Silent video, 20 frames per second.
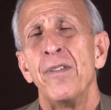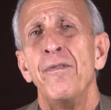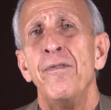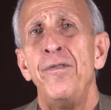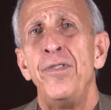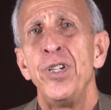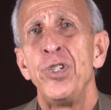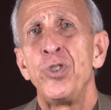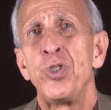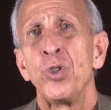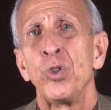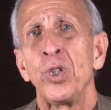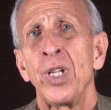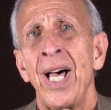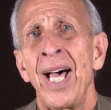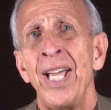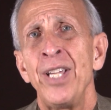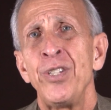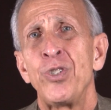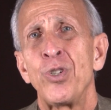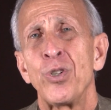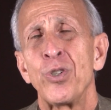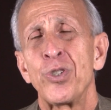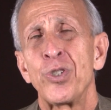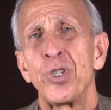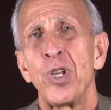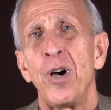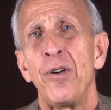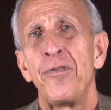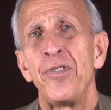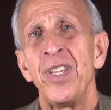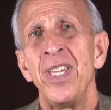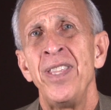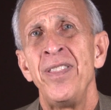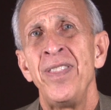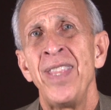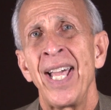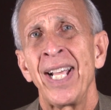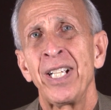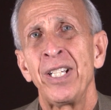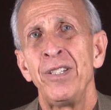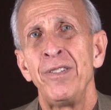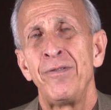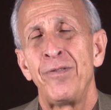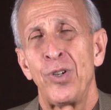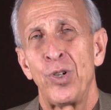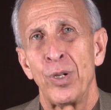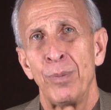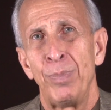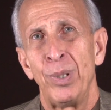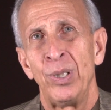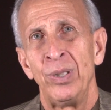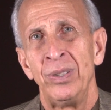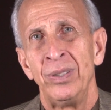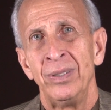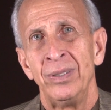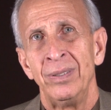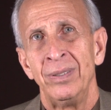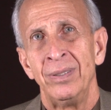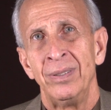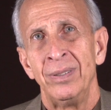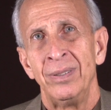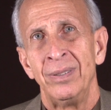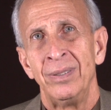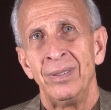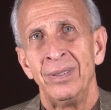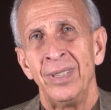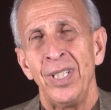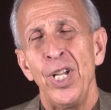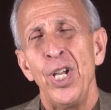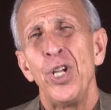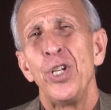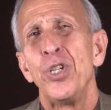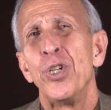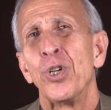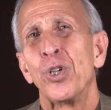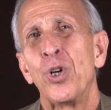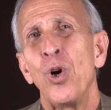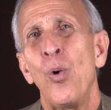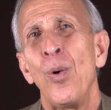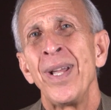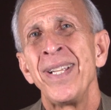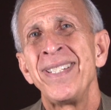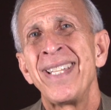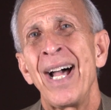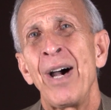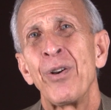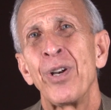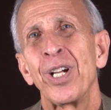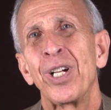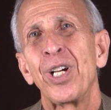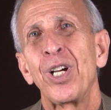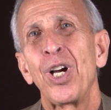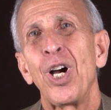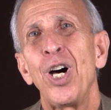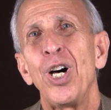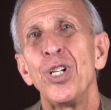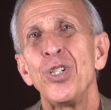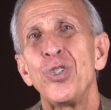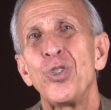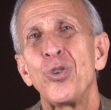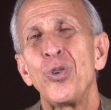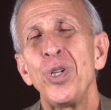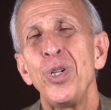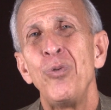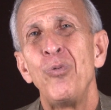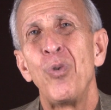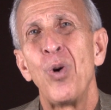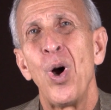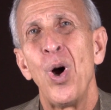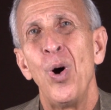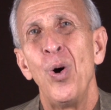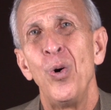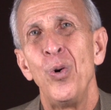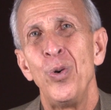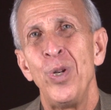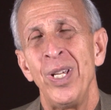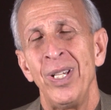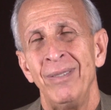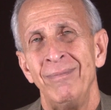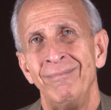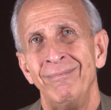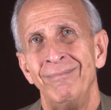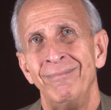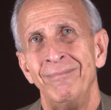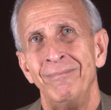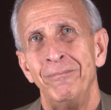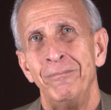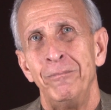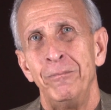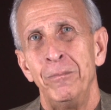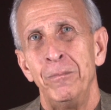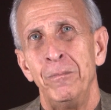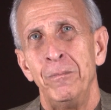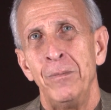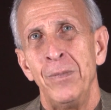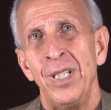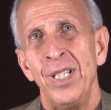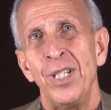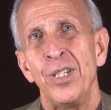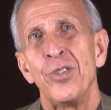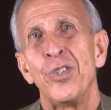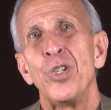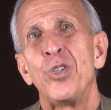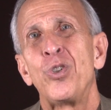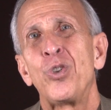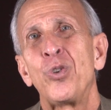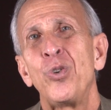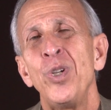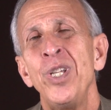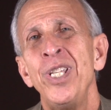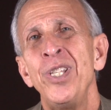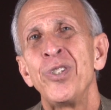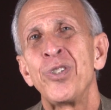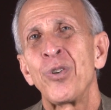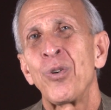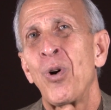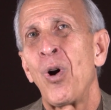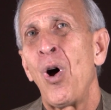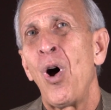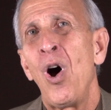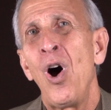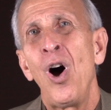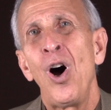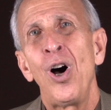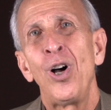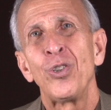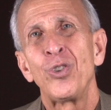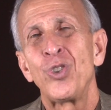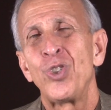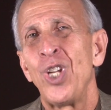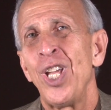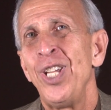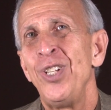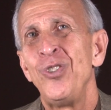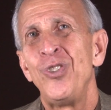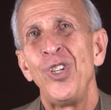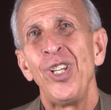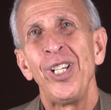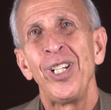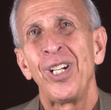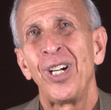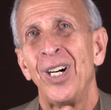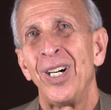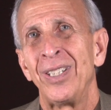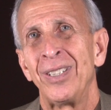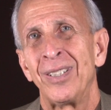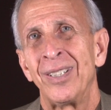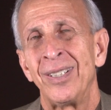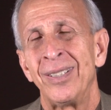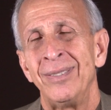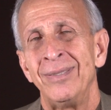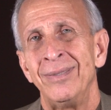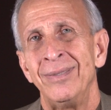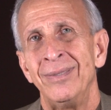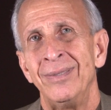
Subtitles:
Visualize yourself in that convertible. You're going down a country road. The trees are all changing color.